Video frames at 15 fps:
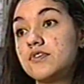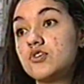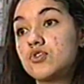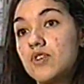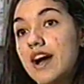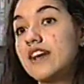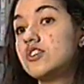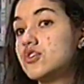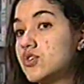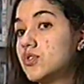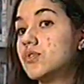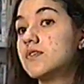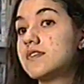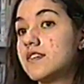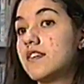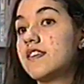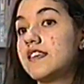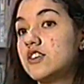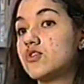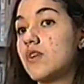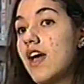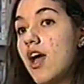trying to do
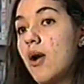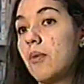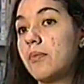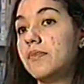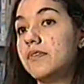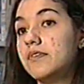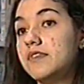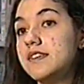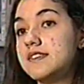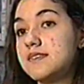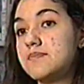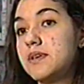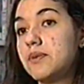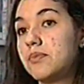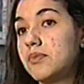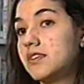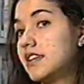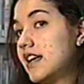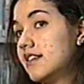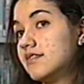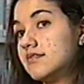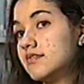something to help these people
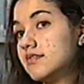that